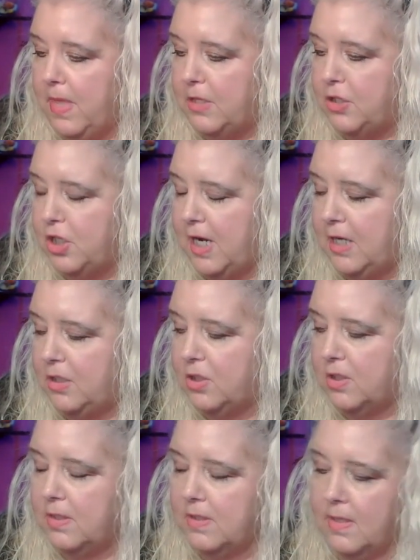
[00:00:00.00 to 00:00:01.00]
that
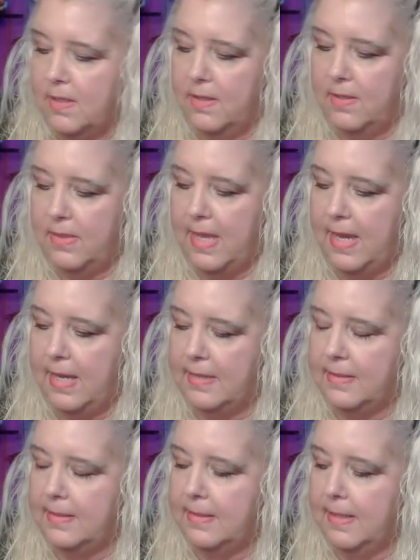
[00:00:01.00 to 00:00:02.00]
changes
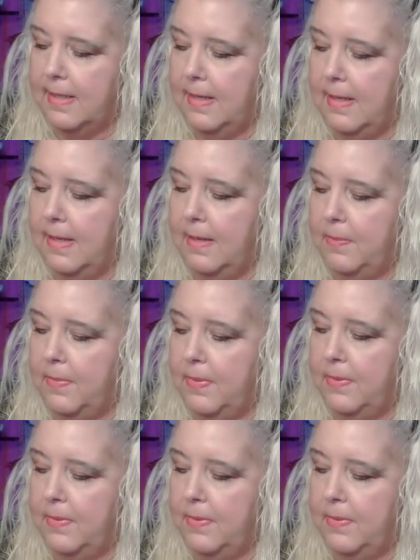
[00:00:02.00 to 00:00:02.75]
things up.